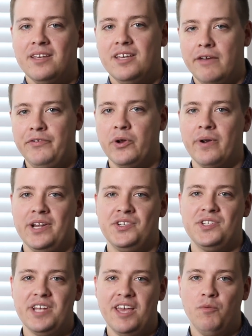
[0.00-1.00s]
If you're in a
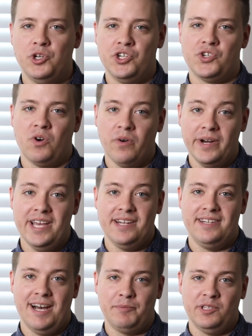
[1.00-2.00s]
state which has already
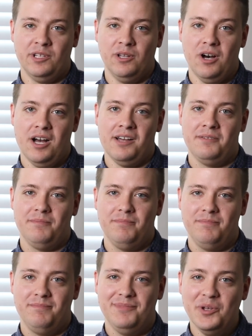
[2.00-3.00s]
adapted the law,
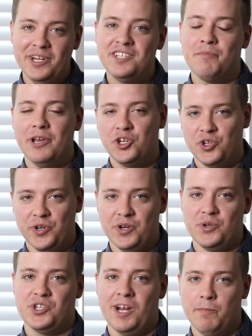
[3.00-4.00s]
you need to make sure your
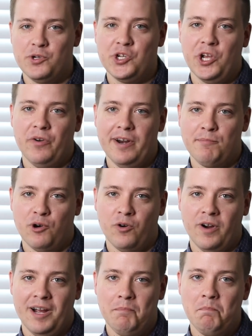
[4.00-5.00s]
cybersecurity
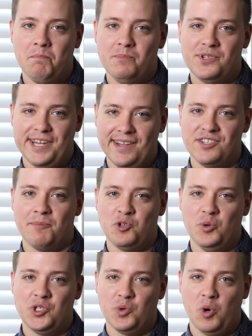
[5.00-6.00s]
program stands up
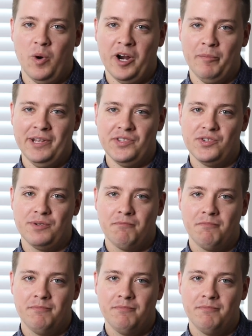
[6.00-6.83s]
to its requirements.